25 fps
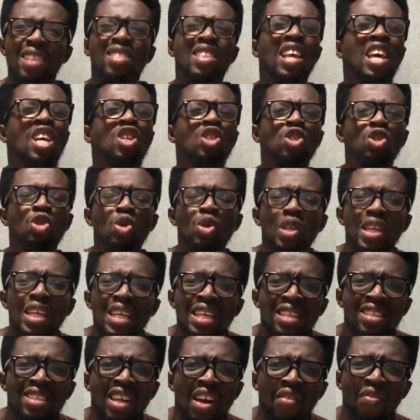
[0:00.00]
They should
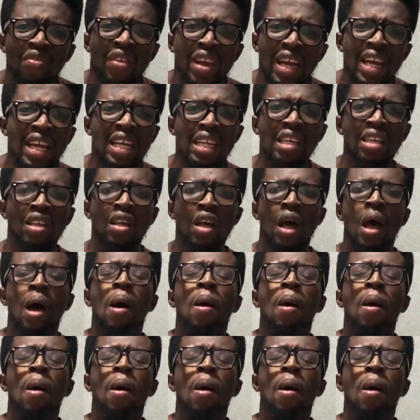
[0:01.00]
intervene.